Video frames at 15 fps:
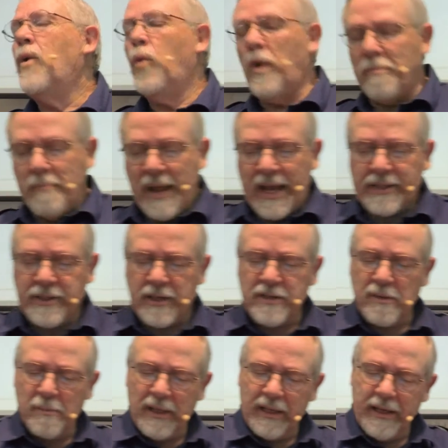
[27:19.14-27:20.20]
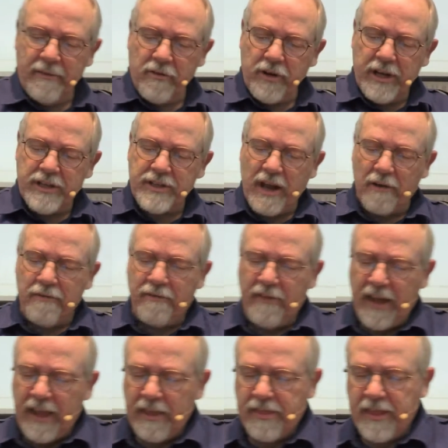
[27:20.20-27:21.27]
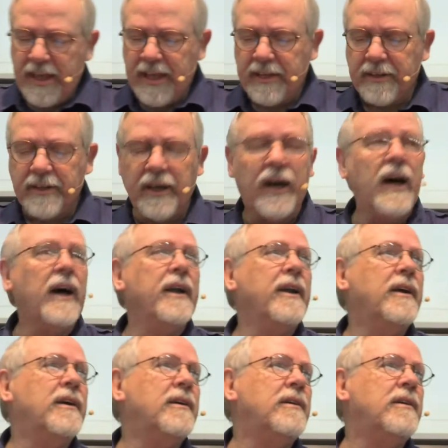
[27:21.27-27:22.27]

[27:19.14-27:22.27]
What makes us a believer is our faith in God.